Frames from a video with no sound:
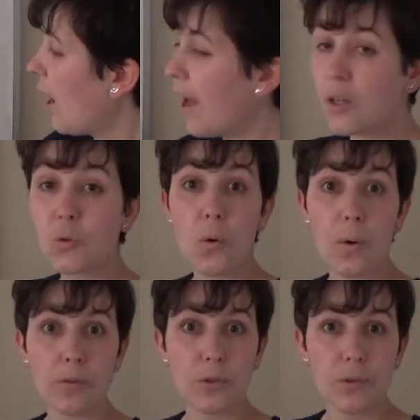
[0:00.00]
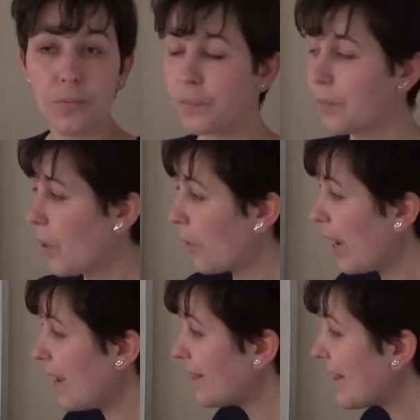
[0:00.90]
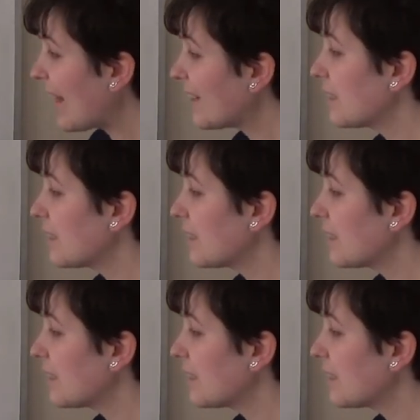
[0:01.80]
swords. Okay, that